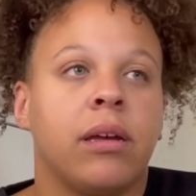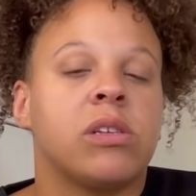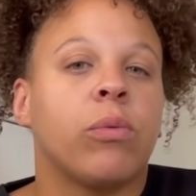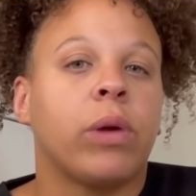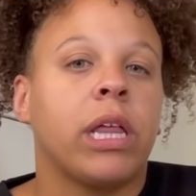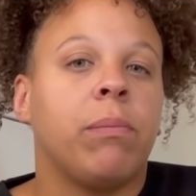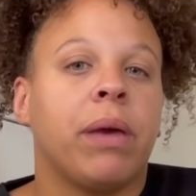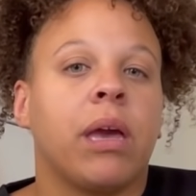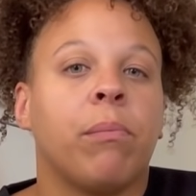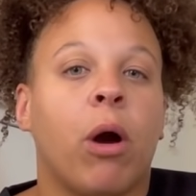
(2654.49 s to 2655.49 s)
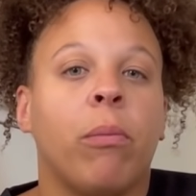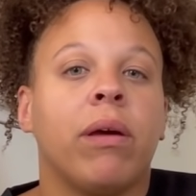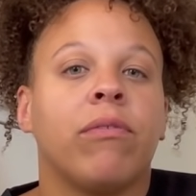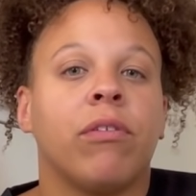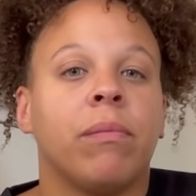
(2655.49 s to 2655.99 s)
it's a really big
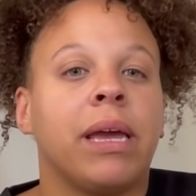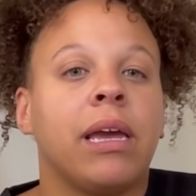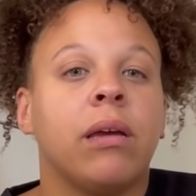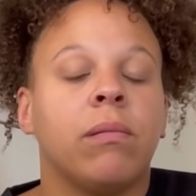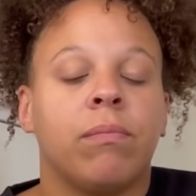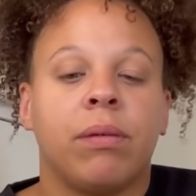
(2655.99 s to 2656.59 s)
moment for me